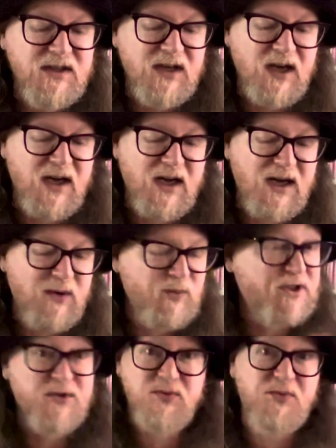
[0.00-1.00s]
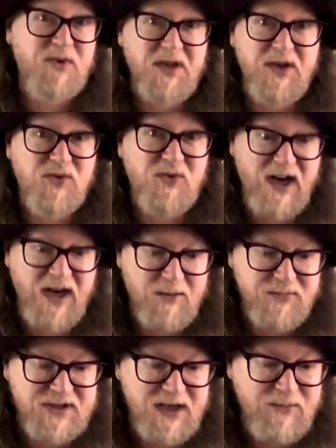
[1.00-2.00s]
uh, which is a really great
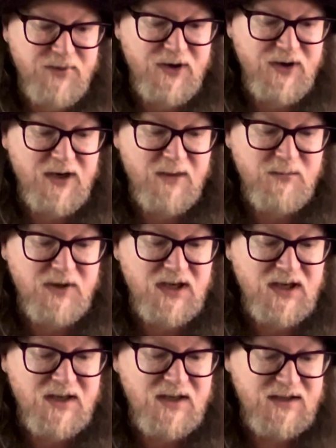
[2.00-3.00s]
up-tempo number.